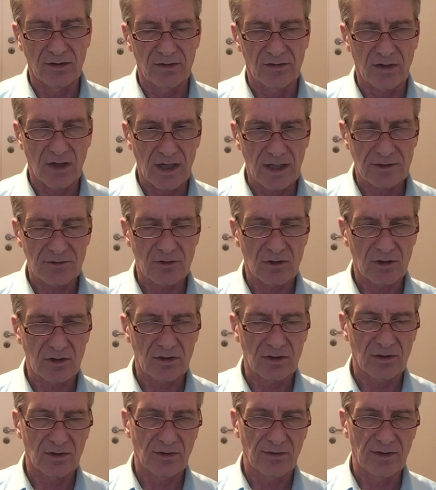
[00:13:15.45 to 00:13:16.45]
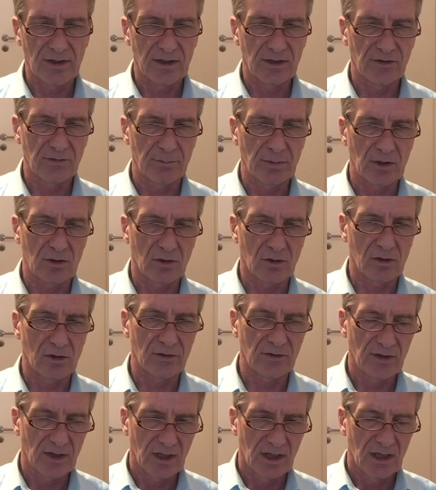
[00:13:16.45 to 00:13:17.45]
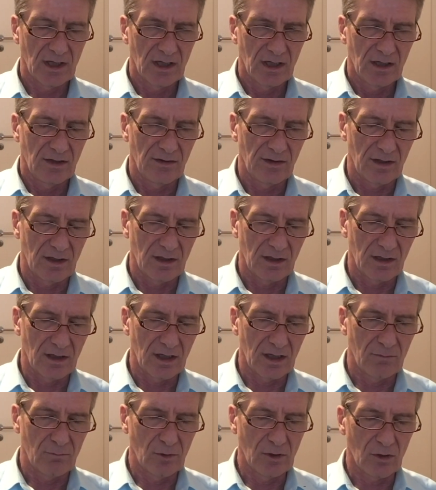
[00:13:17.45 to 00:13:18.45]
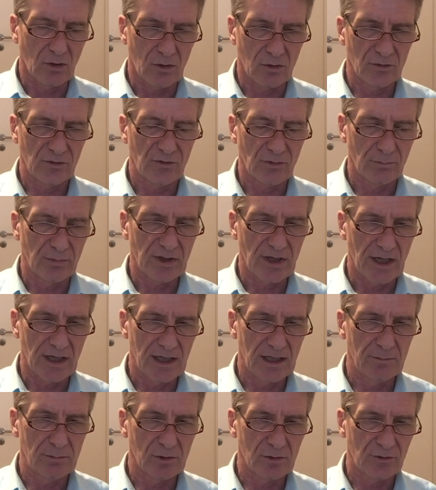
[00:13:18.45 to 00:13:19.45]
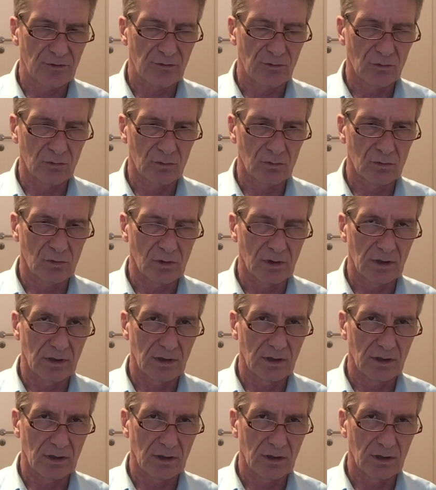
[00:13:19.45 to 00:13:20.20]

hard rock things, because they will also be able to